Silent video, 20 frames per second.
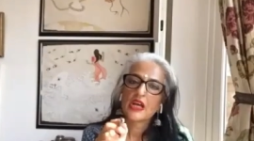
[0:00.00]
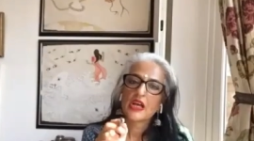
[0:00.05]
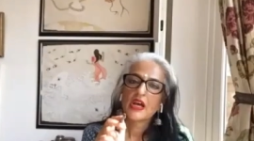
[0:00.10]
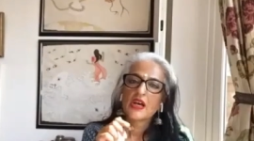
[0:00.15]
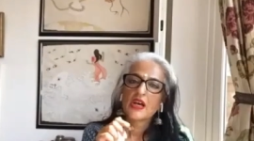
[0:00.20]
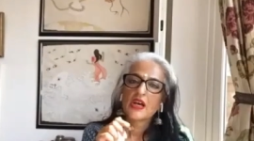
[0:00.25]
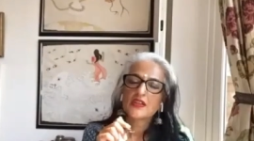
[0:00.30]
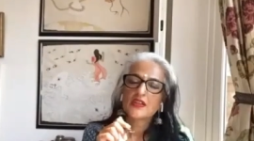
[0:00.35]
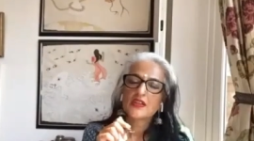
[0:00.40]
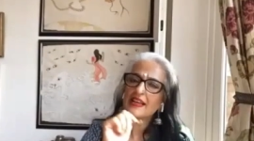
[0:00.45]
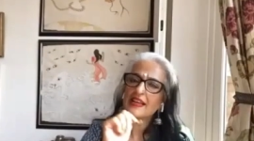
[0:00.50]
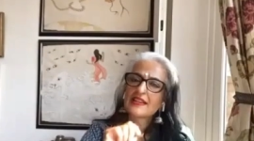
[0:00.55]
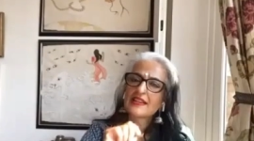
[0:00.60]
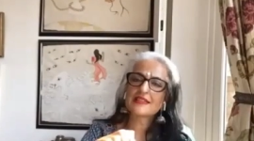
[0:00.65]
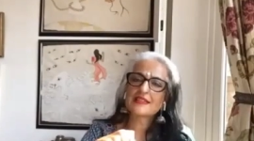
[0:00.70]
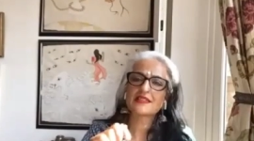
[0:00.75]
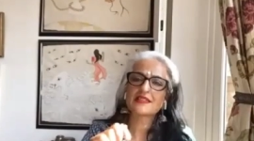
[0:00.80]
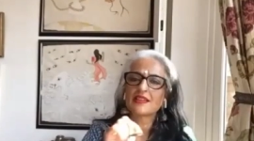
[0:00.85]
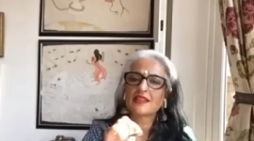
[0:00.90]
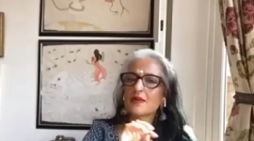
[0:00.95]
is there
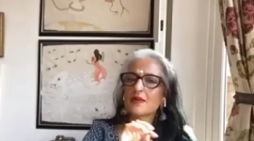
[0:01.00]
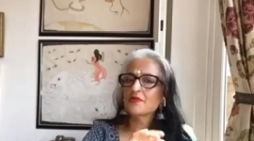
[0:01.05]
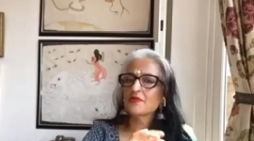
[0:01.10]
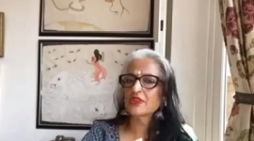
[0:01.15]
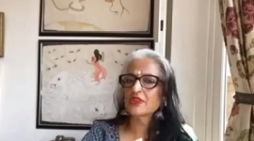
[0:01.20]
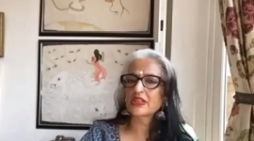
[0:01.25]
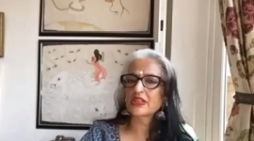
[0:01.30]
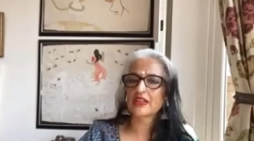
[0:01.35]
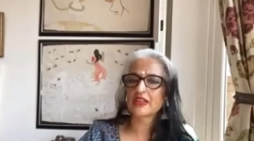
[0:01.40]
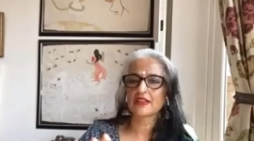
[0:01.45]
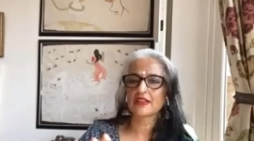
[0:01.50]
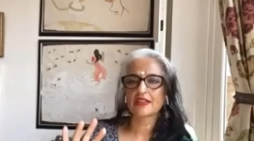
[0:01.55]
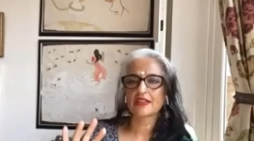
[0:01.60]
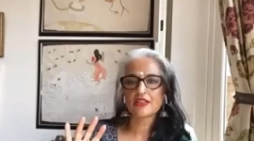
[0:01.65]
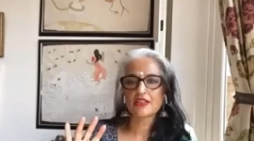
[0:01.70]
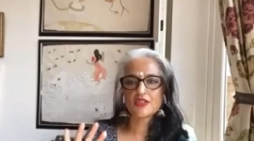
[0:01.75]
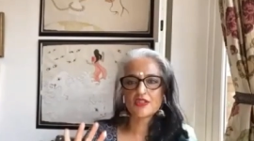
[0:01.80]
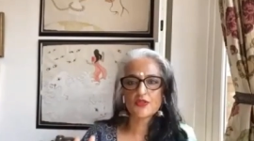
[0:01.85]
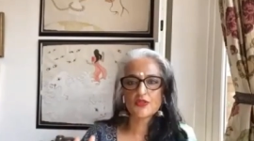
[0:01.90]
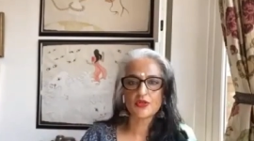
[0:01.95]
something that you can
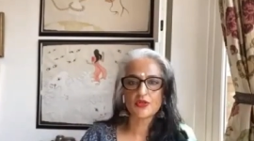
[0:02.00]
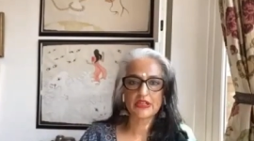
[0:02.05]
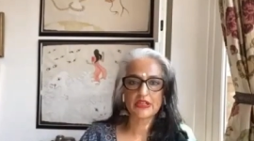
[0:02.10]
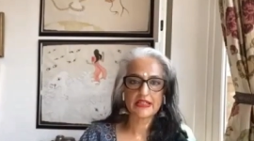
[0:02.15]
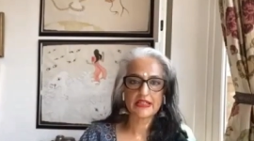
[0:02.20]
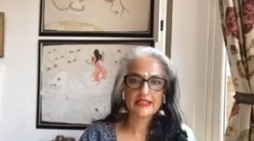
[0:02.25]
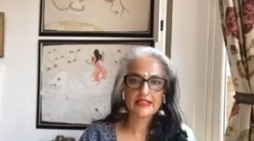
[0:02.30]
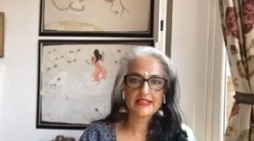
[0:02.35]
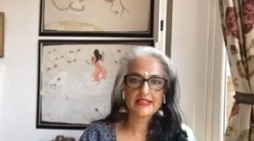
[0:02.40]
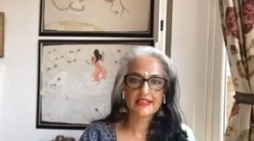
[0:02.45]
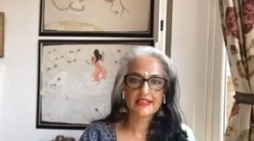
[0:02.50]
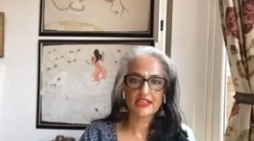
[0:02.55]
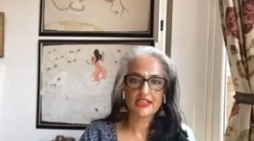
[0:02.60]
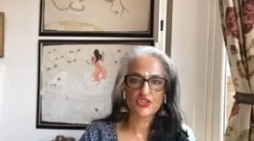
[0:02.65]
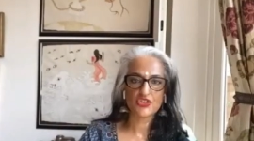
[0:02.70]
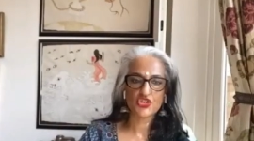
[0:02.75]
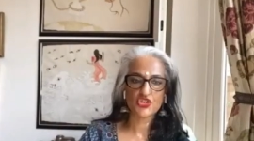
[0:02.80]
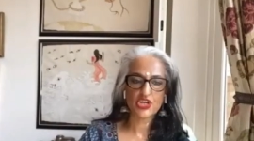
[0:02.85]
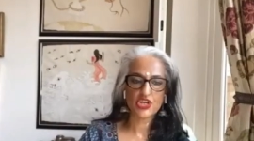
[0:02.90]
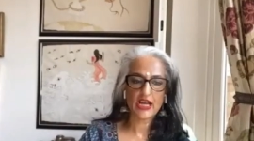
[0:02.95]
suggest
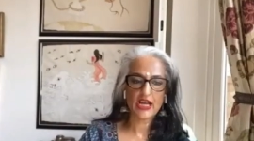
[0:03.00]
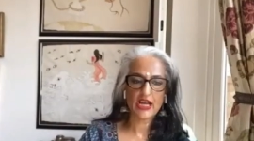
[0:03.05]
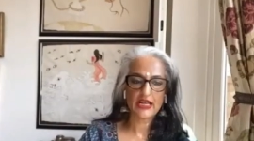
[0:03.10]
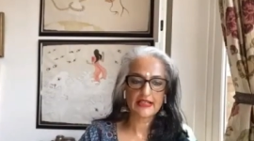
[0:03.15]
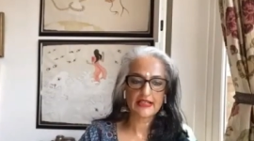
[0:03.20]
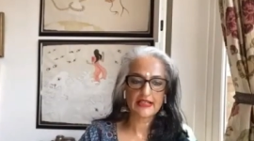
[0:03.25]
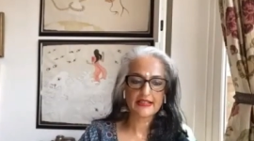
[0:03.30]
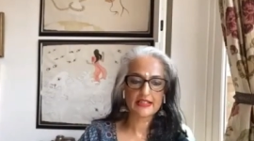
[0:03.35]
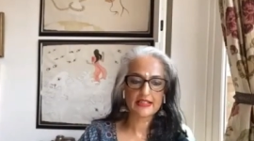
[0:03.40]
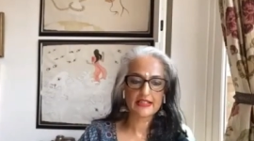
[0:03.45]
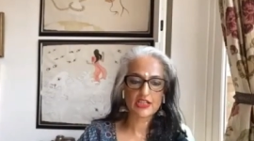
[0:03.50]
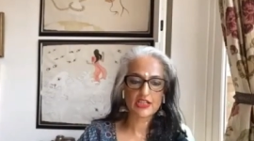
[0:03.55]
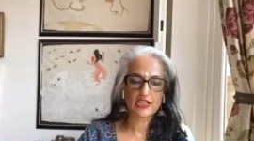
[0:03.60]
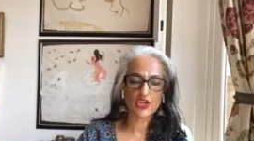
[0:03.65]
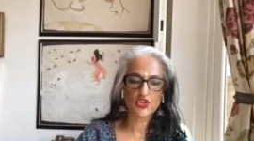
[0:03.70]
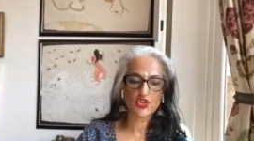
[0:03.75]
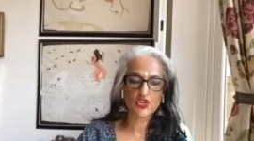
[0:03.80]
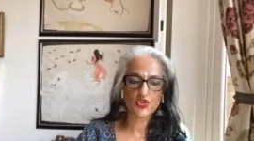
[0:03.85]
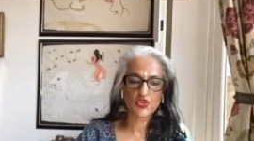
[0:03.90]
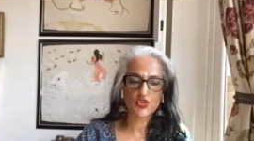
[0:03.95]
to ease
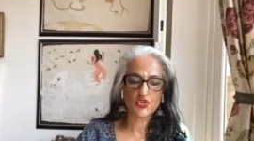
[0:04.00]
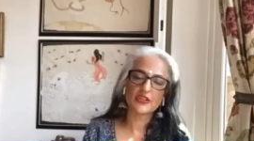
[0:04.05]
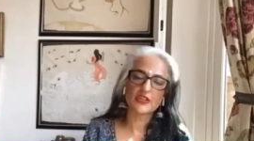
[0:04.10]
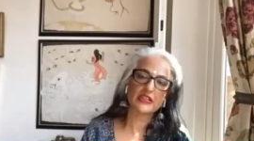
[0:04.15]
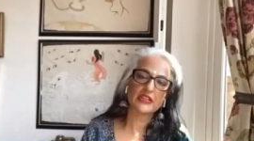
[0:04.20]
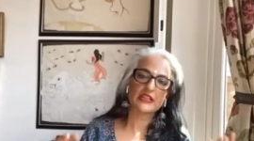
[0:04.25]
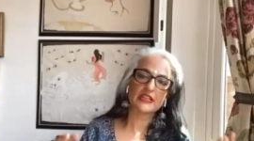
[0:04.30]
people into this.